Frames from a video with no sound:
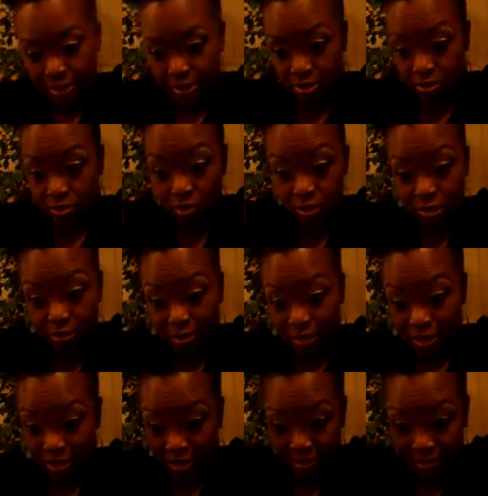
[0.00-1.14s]
this is going to
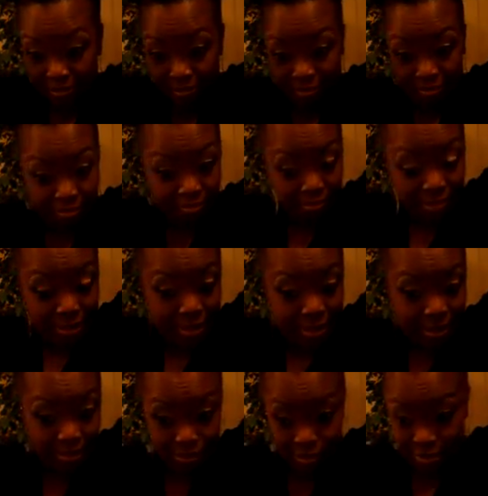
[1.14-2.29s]
be my
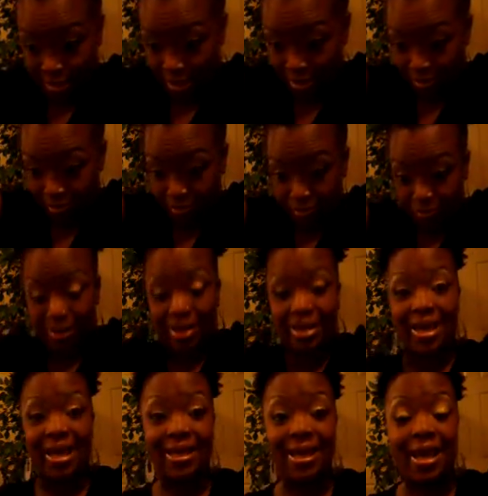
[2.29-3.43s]
night out on town, my
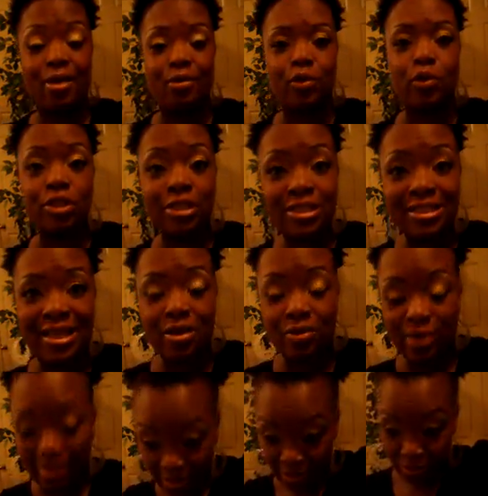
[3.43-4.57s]
night out on the
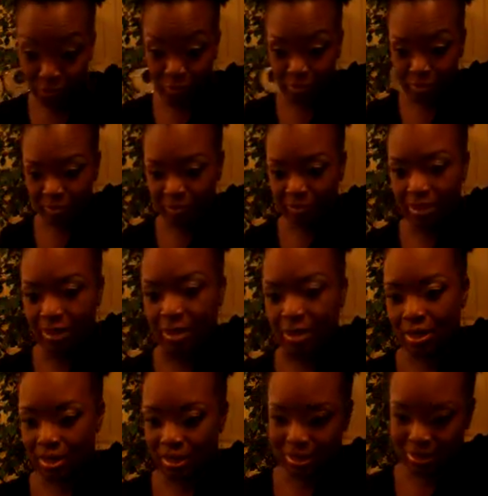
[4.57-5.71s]
town hairdo.
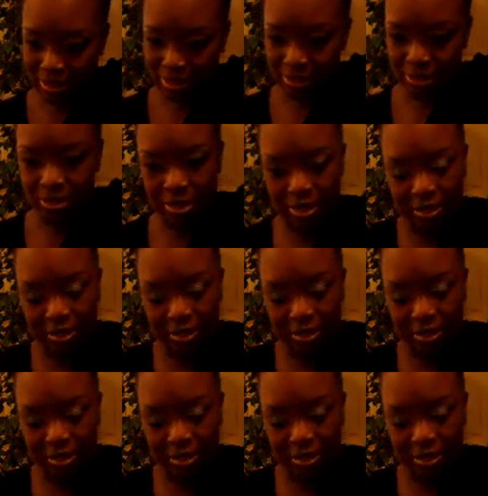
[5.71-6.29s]
Uh, I think it's